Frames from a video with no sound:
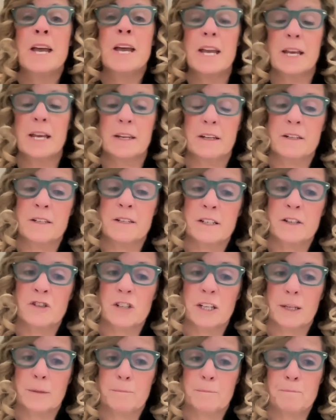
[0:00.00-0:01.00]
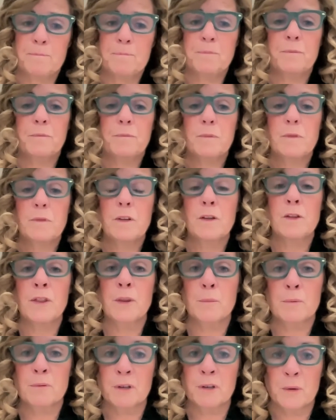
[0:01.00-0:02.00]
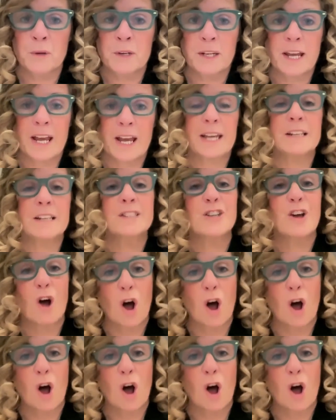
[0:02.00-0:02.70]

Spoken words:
In addition, the Bruin case,